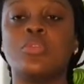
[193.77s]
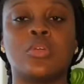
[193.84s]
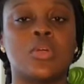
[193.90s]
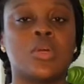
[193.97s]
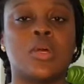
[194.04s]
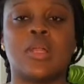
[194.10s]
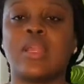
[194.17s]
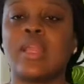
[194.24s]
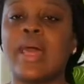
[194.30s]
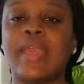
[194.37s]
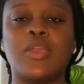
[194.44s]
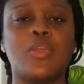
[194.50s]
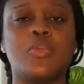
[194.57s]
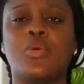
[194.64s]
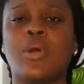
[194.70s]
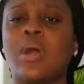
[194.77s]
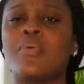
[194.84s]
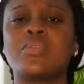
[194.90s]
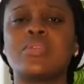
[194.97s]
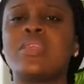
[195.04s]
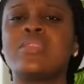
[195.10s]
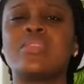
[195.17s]
Like, you know, I was
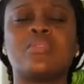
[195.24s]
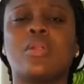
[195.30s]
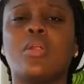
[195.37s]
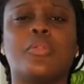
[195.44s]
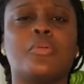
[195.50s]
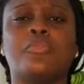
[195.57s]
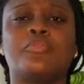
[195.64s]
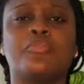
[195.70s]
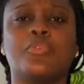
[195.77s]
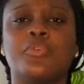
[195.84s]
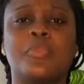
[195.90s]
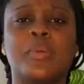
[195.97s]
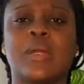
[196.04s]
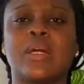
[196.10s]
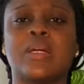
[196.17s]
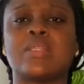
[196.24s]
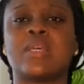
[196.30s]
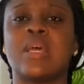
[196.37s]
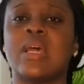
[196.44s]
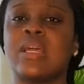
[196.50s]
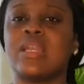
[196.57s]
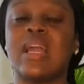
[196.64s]
eating a lot of food because
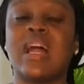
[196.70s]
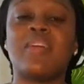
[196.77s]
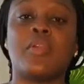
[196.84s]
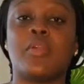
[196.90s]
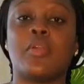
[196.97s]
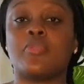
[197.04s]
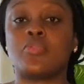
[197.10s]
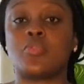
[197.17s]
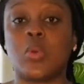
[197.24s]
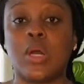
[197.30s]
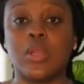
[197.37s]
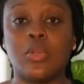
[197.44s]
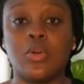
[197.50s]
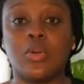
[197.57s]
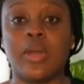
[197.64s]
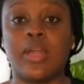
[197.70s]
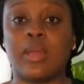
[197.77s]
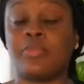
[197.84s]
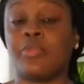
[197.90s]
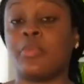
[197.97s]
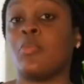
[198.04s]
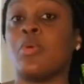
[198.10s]
they have a lot of swallow, and I'm
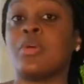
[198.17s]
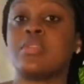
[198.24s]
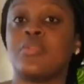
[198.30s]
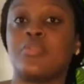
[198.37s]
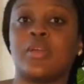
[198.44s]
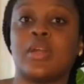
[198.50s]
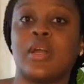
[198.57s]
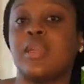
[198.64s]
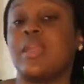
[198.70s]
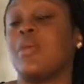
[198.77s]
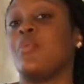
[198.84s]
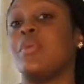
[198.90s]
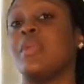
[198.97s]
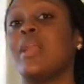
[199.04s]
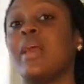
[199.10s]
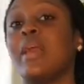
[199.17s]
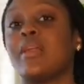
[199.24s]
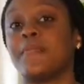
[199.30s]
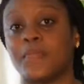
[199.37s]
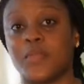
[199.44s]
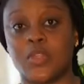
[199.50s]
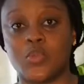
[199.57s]
from West Africa and I really like
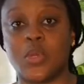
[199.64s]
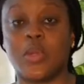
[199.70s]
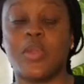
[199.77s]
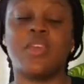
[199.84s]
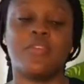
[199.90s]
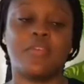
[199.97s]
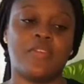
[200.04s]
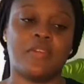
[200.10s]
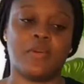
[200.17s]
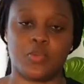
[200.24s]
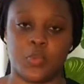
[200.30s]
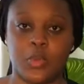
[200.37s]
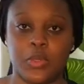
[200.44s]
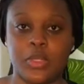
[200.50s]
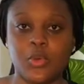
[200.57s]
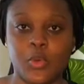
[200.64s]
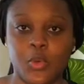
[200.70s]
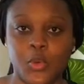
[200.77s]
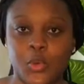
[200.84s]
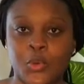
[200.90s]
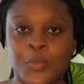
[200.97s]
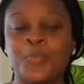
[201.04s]
swallow. Even if I was born in
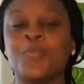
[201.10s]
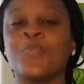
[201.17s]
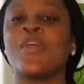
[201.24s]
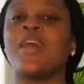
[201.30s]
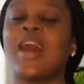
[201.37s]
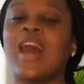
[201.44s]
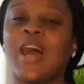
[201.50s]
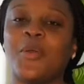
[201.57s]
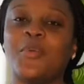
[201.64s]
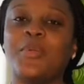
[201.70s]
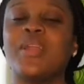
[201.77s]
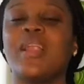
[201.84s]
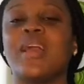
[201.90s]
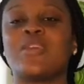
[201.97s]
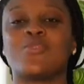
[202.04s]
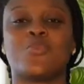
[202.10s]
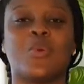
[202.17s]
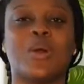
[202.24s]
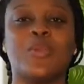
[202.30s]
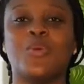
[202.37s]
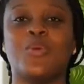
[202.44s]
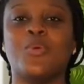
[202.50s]
Congo, I really like
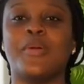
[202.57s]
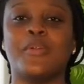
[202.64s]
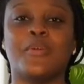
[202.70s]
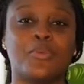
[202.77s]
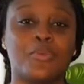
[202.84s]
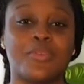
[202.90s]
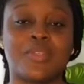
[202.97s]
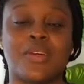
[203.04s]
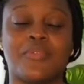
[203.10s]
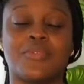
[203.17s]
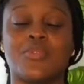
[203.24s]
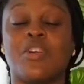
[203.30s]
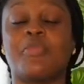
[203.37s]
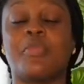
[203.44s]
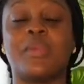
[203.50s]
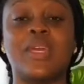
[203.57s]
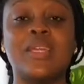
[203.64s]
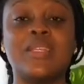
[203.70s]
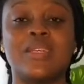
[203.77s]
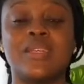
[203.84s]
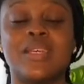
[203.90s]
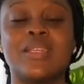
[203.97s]
swallow and all those stuff. So I've been
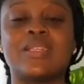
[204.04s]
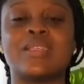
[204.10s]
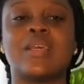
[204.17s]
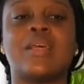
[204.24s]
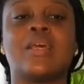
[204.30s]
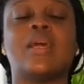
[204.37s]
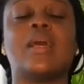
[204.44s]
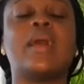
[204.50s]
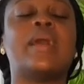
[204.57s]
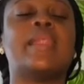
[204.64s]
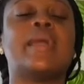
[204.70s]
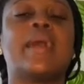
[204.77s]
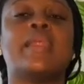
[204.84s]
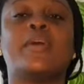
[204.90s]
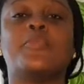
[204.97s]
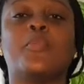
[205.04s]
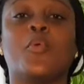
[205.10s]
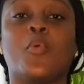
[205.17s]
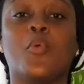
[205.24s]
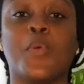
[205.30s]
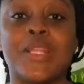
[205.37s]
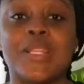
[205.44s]
eating it and I added more weight.